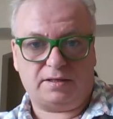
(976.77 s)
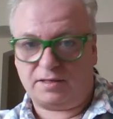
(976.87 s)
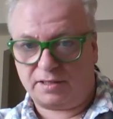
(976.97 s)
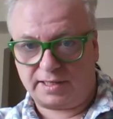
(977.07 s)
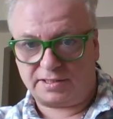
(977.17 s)
They're
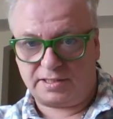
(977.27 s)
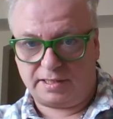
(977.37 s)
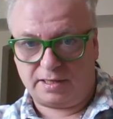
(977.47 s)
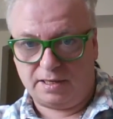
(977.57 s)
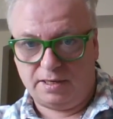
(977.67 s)
not actually
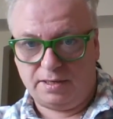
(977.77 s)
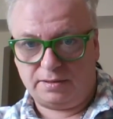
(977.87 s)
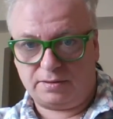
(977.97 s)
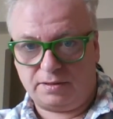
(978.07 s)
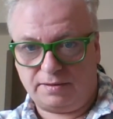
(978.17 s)
there.
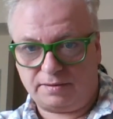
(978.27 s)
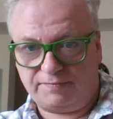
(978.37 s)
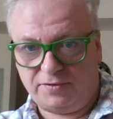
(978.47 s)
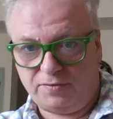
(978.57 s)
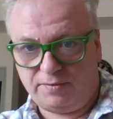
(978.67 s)
They're a little
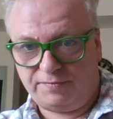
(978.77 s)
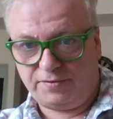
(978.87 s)
few